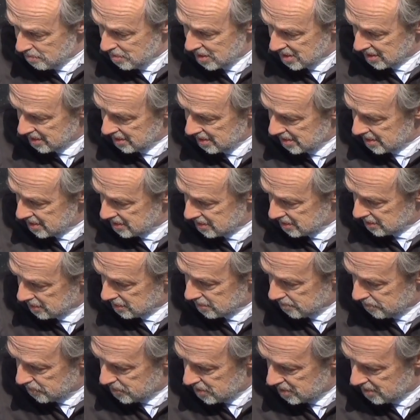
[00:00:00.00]
bit
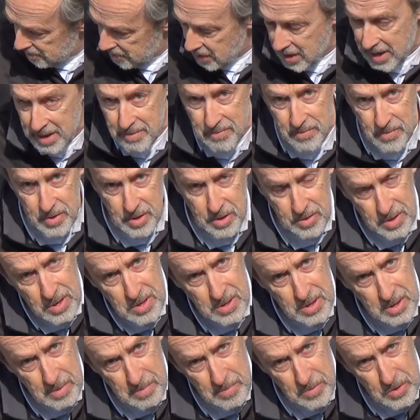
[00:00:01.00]
lighter. If I have
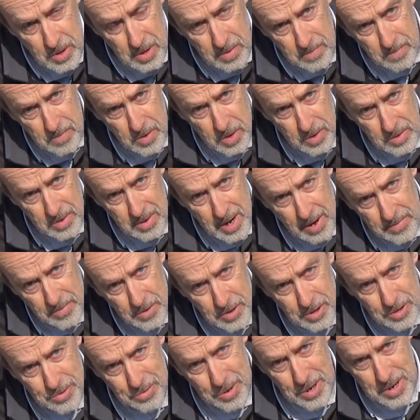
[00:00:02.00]
criticism of the Honda
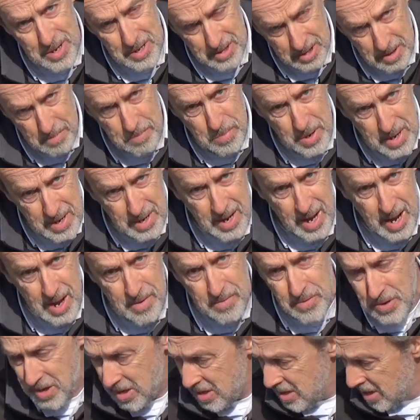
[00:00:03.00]
Africa Twin, it's a bit
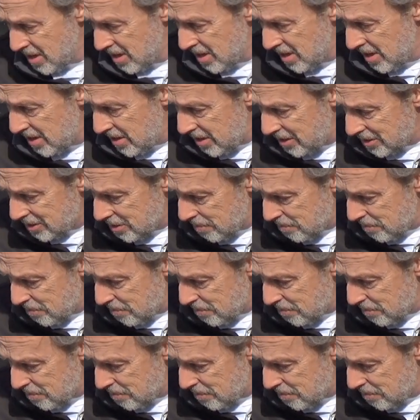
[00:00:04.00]
heavy. It's